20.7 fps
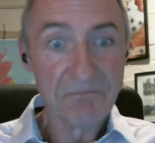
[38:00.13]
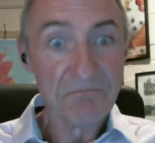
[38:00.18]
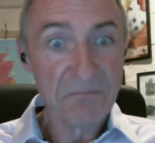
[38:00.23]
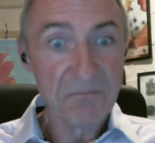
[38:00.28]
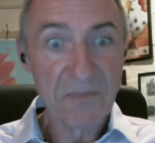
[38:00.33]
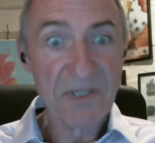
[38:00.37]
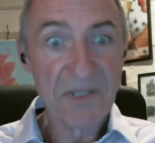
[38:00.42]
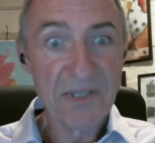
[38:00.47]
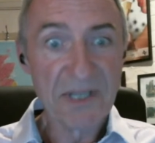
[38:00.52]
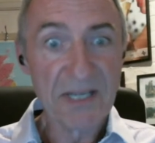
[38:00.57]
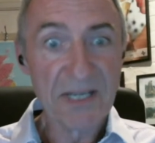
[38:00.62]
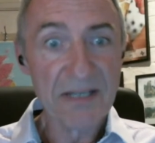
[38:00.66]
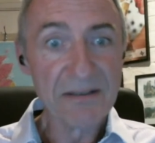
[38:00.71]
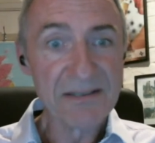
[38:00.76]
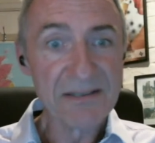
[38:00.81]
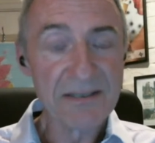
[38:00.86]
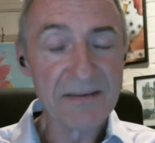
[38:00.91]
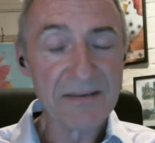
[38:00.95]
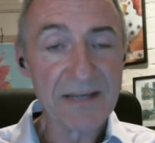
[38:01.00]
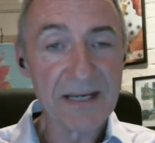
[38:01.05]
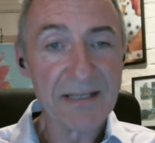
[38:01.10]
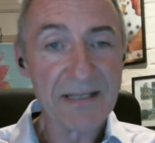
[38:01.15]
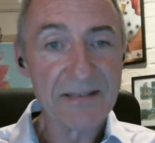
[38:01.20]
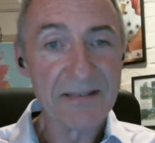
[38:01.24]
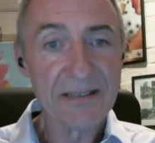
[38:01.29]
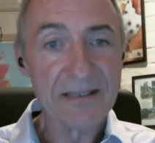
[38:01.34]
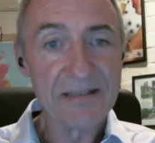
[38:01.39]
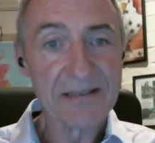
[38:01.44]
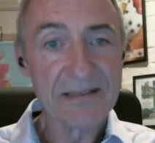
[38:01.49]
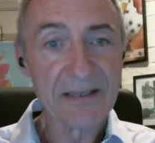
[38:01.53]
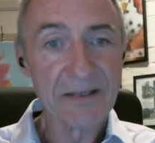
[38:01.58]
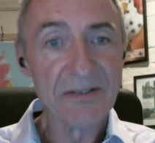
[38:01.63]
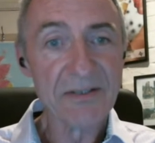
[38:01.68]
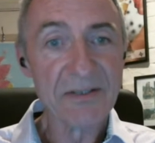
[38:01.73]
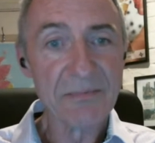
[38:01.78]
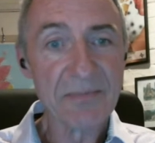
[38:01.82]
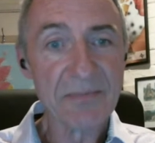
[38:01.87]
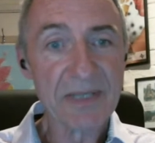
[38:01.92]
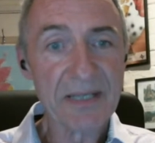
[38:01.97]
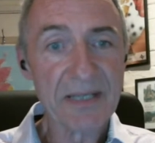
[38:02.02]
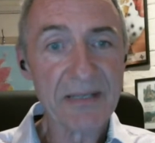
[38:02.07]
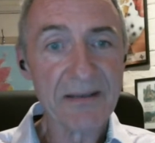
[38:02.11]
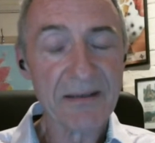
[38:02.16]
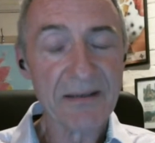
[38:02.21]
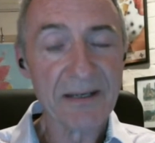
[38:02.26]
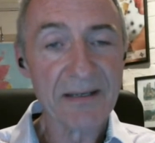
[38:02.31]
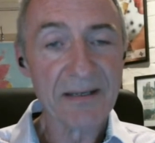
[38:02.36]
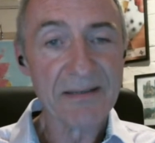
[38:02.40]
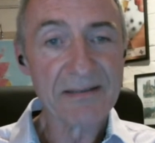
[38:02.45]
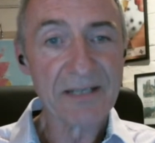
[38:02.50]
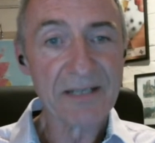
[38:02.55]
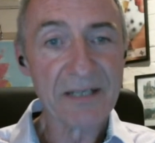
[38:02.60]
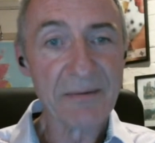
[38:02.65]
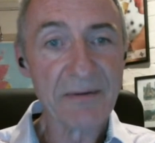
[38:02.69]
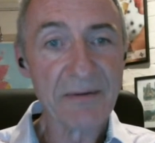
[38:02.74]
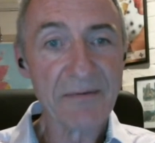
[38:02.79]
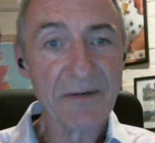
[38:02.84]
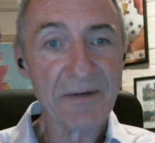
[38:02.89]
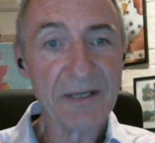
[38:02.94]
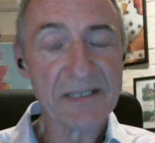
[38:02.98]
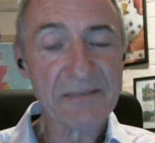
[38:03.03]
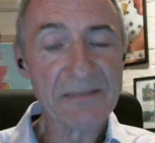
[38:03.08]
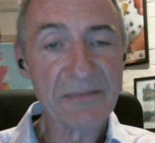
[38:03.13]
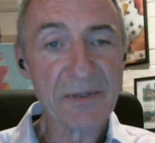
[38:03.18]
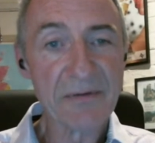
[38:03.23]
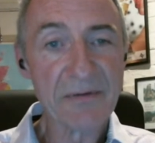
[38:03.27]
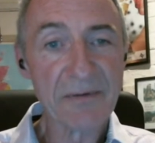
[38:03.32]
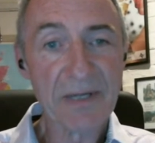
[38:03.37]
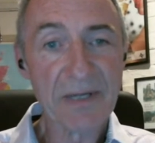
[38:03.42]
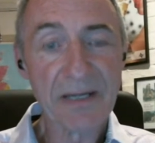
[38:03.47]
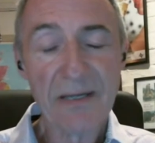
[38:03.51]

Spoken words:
Need to get used to that. It's going to be fast moving,